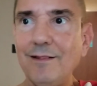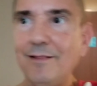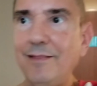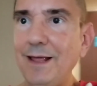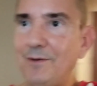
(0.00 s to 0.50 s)

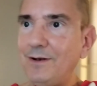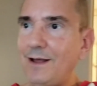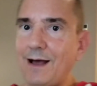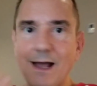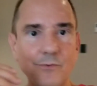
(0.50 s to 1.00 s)
that
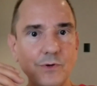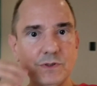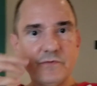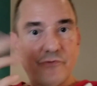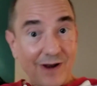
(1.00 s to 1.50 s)
I was
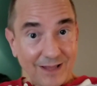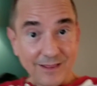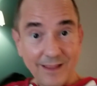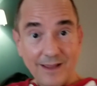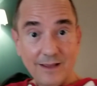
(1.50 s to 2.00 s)

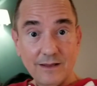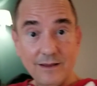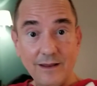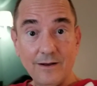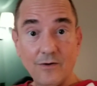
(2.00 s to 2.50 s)
friendly,
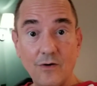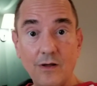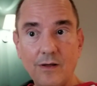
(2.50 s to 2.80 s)
you know,